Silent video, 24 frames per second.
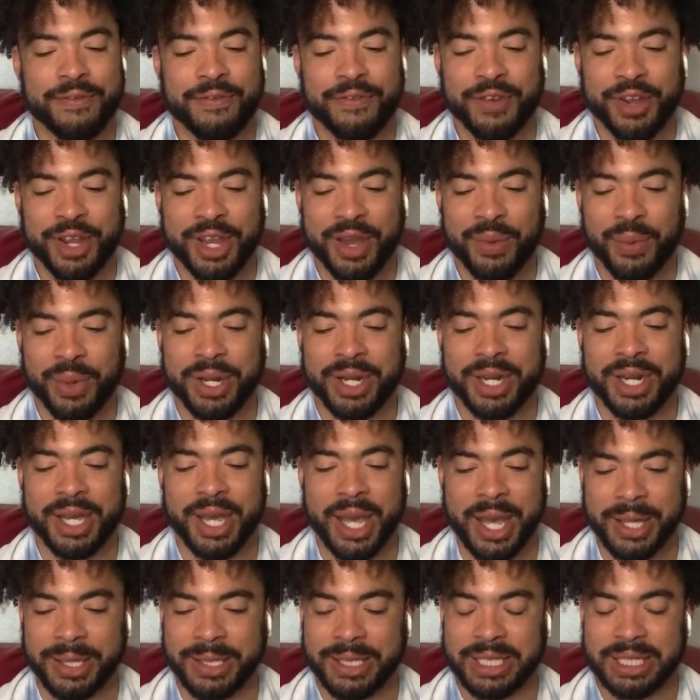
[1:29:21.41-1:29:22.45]
Forget what it
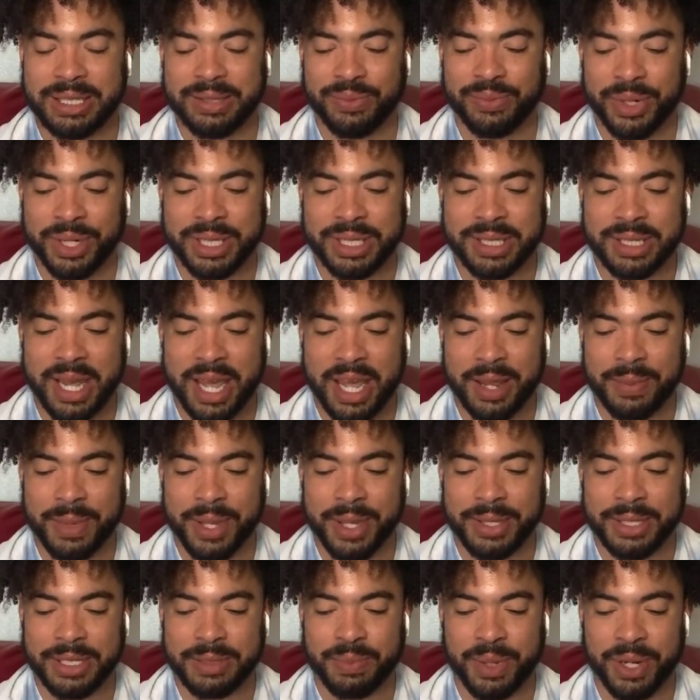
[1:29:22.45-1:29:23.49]
is, what his name
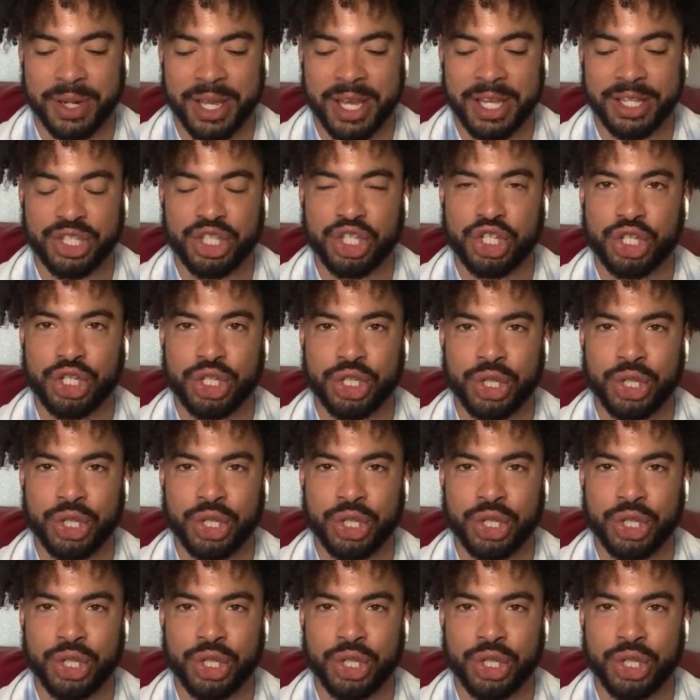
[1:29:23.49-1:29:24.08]
is, but it